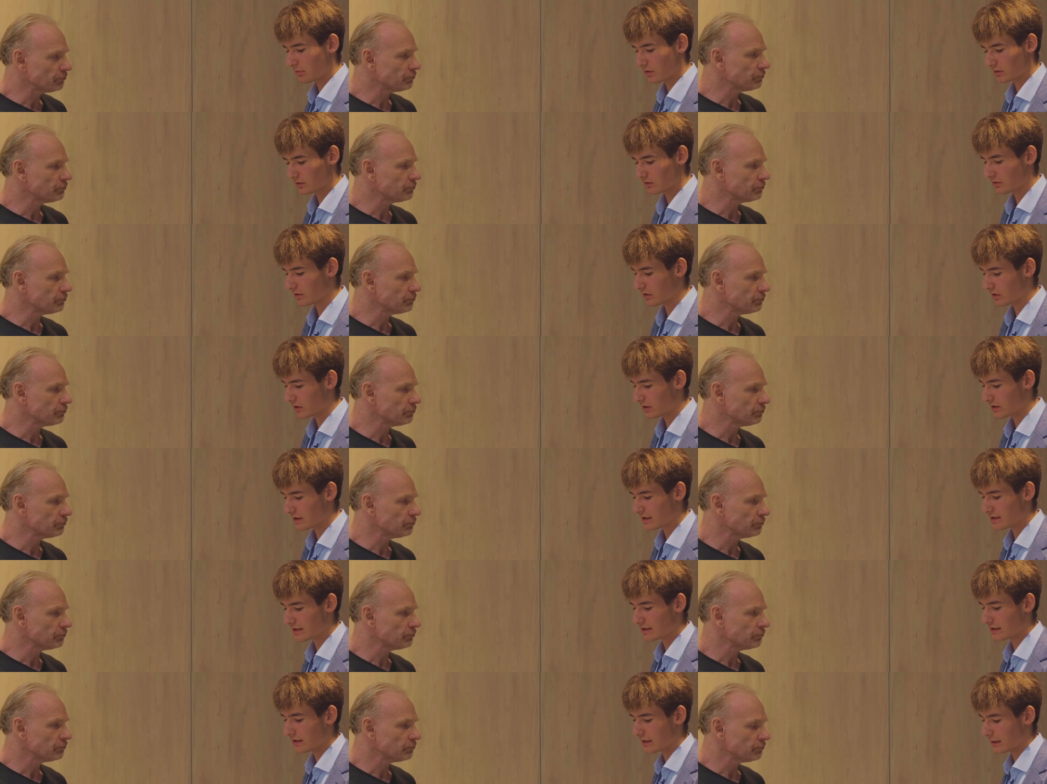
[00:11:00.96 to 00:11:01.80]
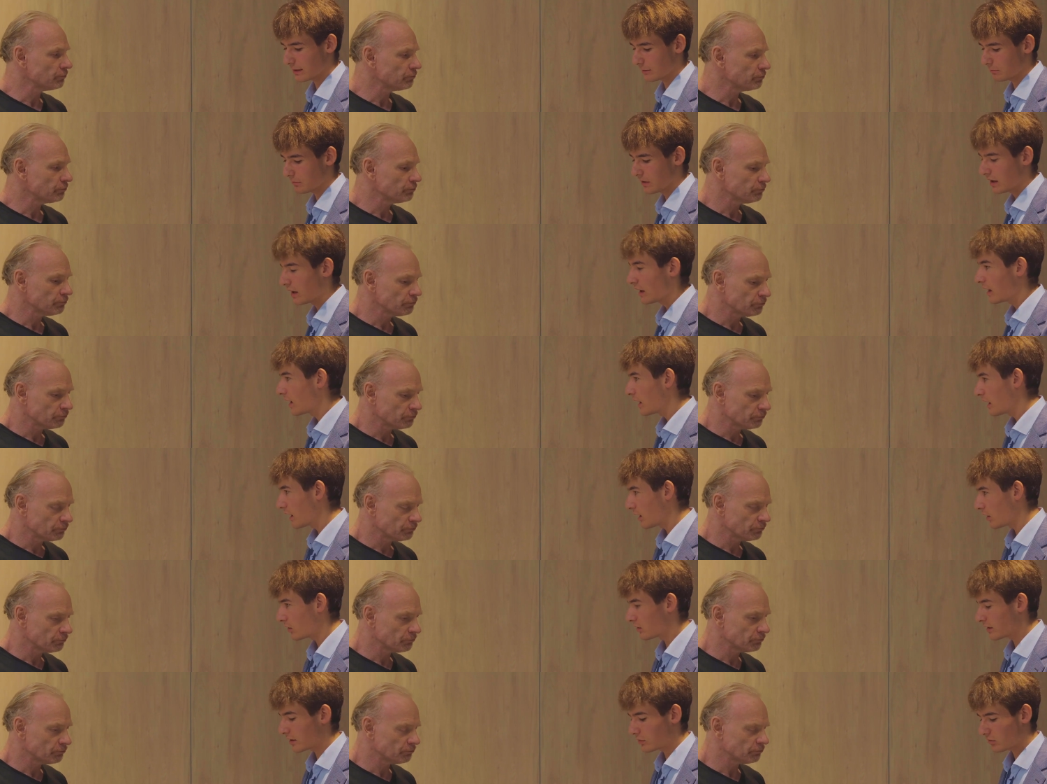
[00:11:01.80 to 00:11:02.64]
Speaker 1: to them about cryonics. Um,
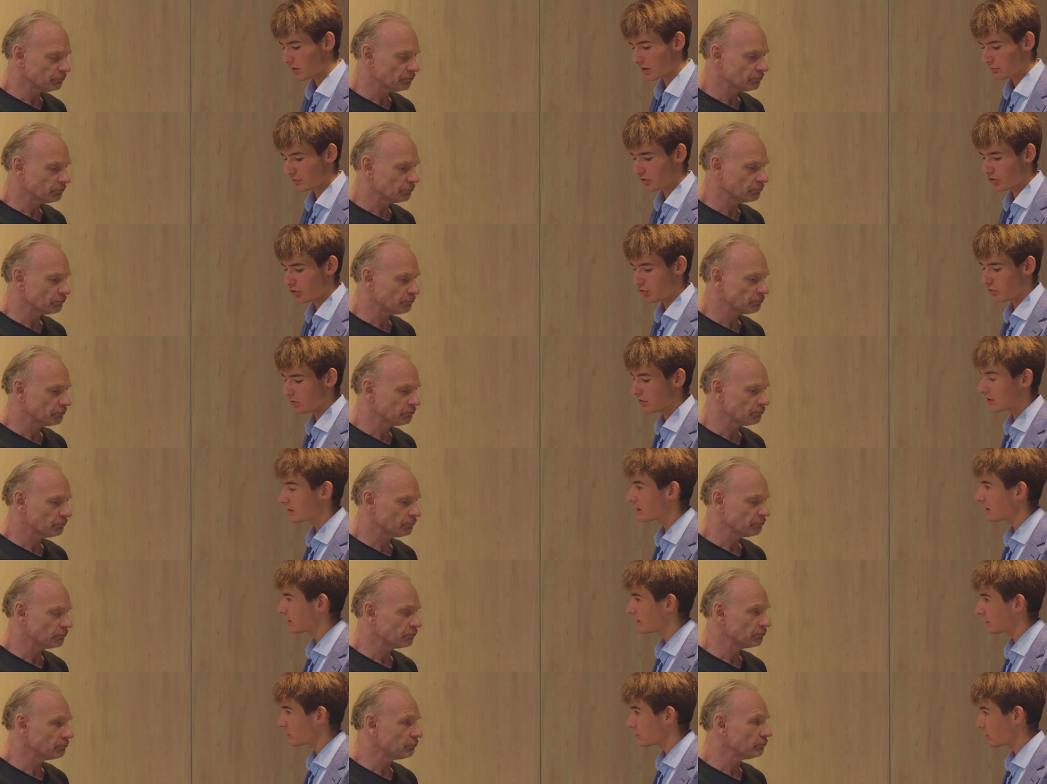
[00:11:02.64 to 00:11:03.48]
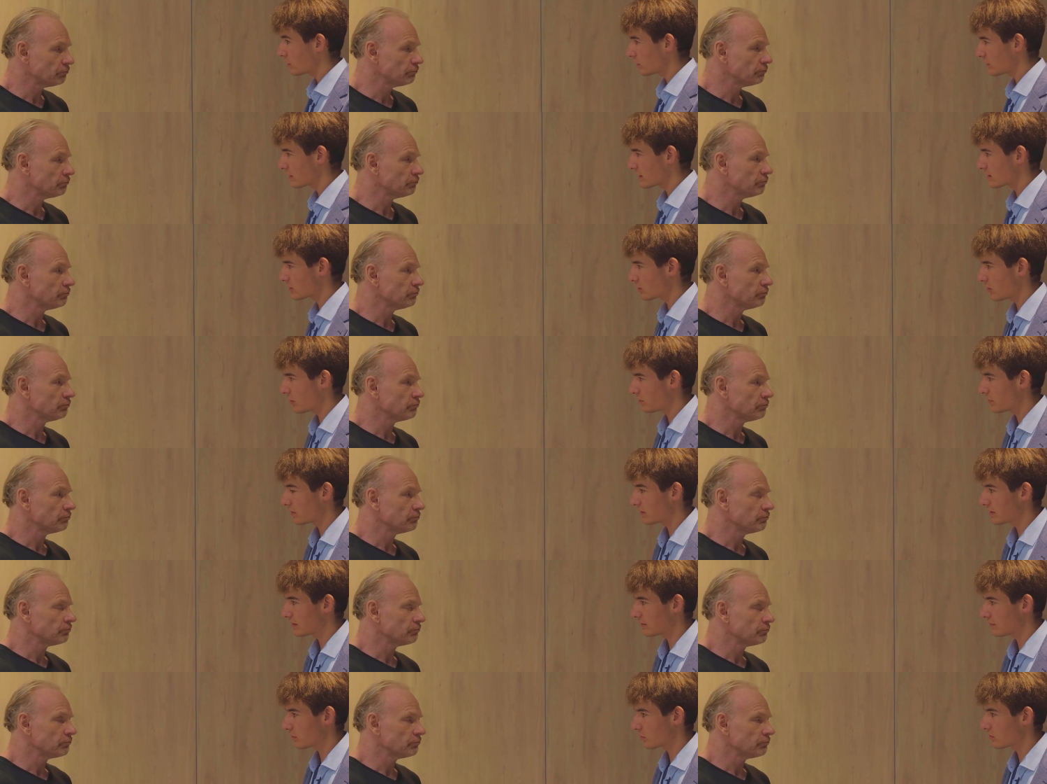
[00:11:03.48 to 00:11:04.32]
how can one be sure that a cryonics
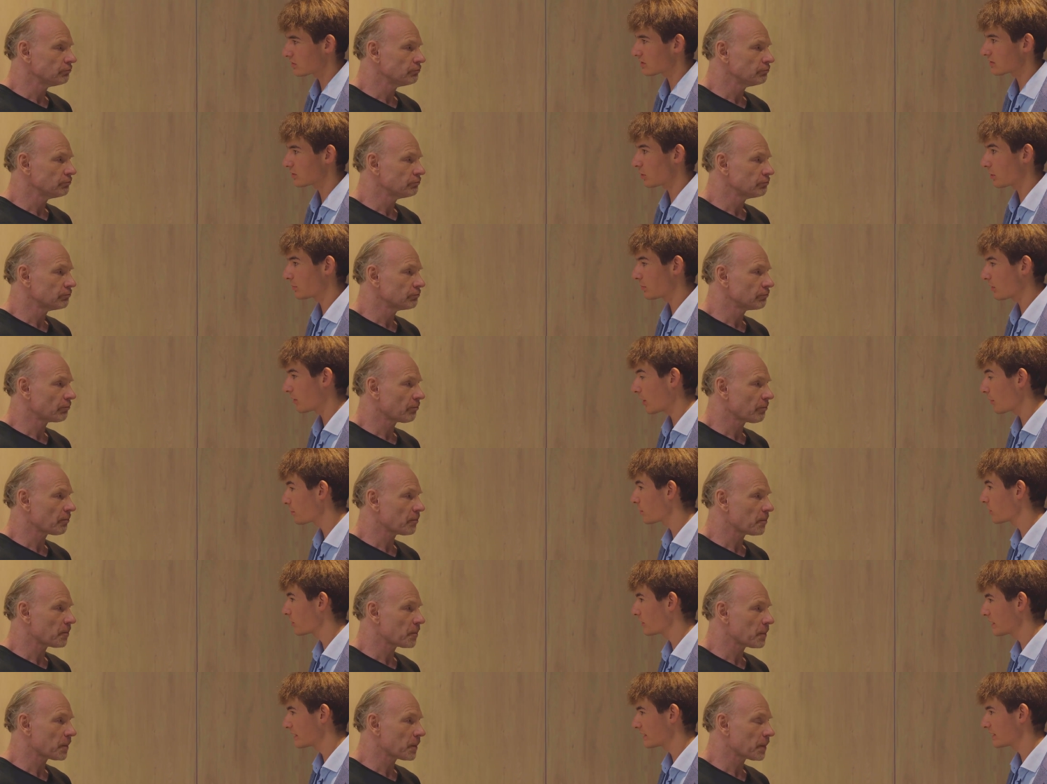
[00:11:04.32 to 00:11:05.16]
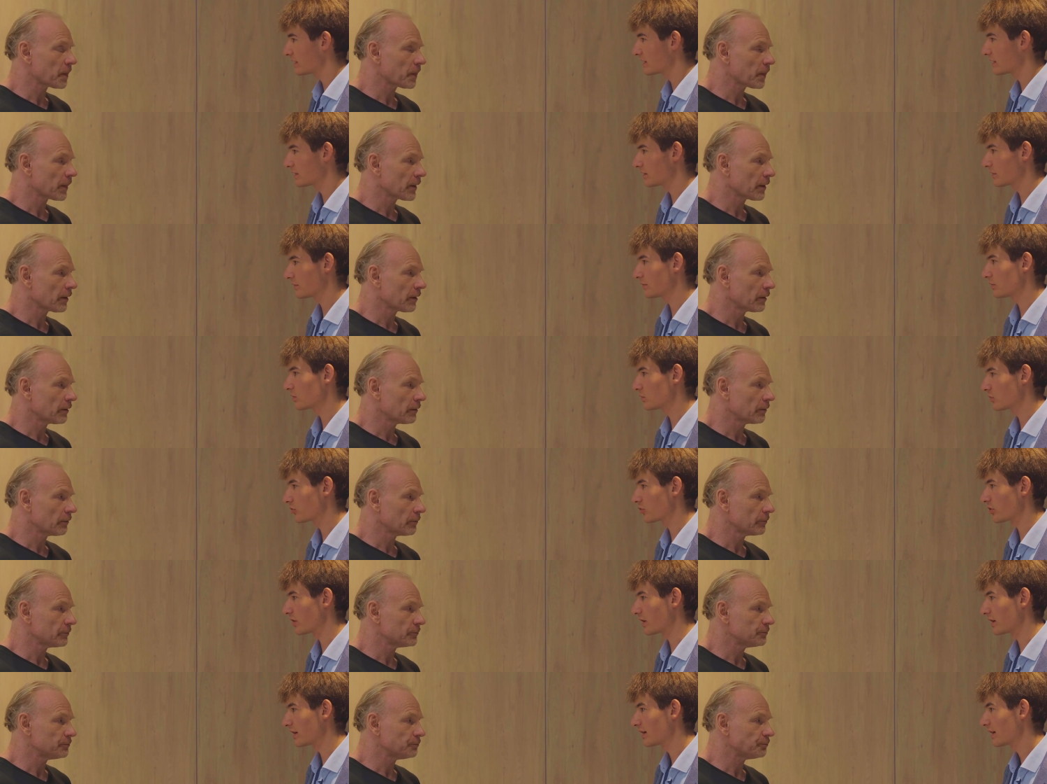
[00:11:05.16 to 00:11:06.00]
company won't stop operating in the
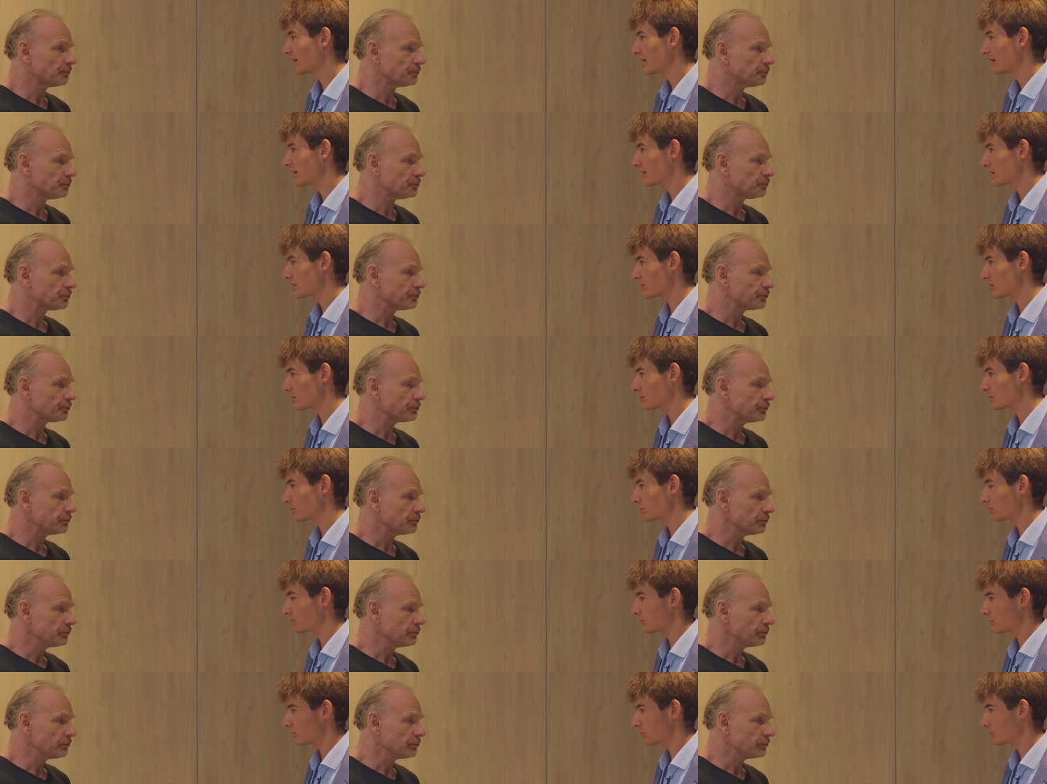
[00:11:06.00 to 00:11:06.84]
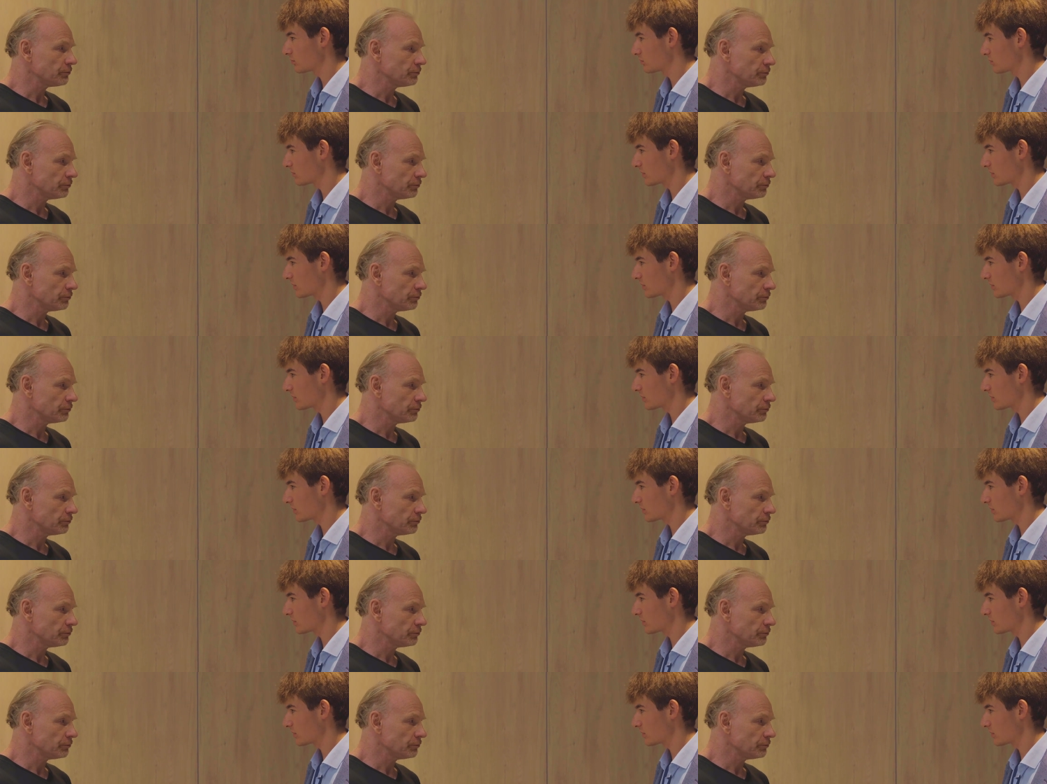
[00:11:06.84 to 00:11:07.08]
future? So